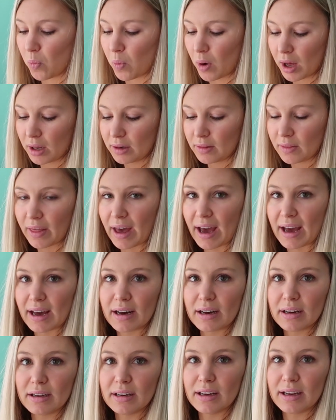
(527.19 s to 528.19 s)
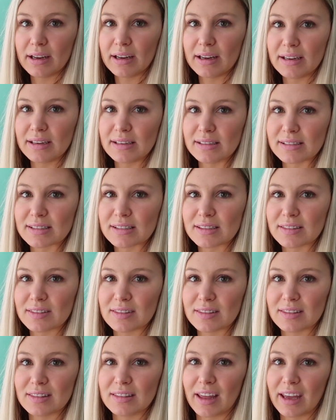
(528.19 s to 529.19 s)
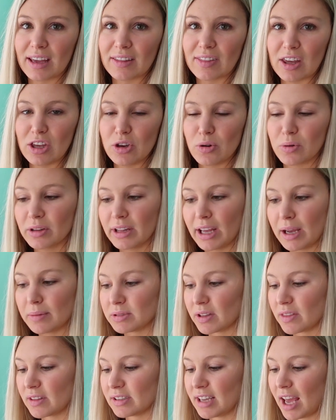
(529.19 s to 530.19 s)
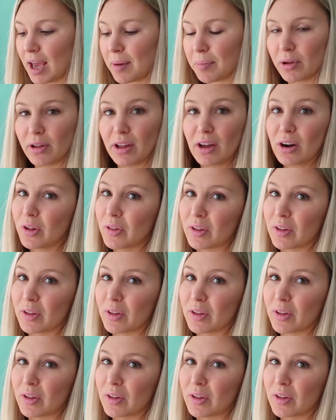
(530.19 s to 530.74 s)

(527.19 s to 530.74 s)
One that is like that you clamp to the table.